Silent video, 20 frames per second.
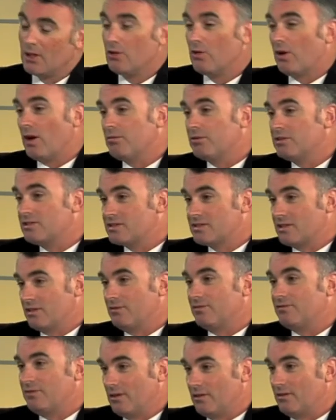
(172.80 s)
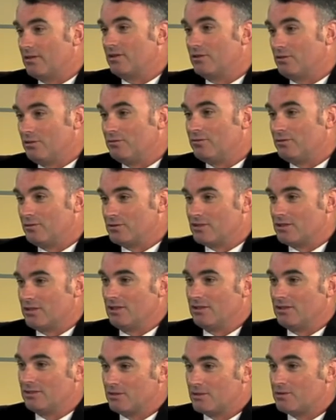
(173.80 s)
I wouldn't say we're firing on all four
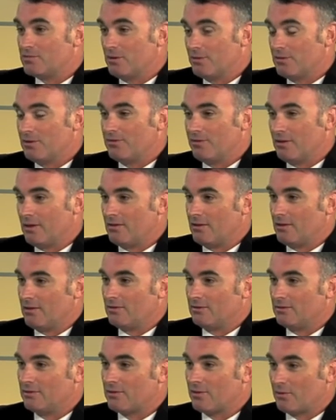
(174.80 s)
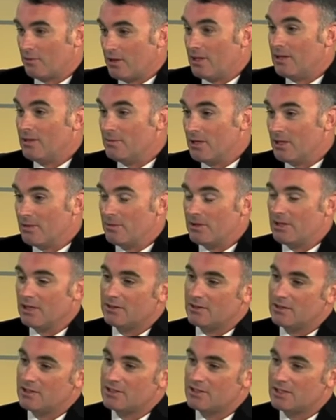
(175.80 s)
cylinders, probably firing on three maybe
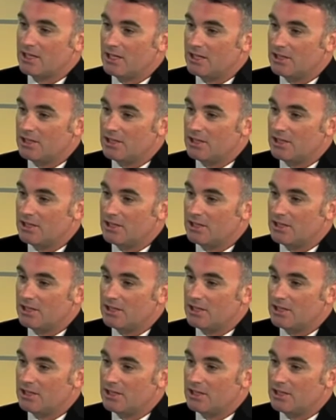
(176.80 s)
at this stage.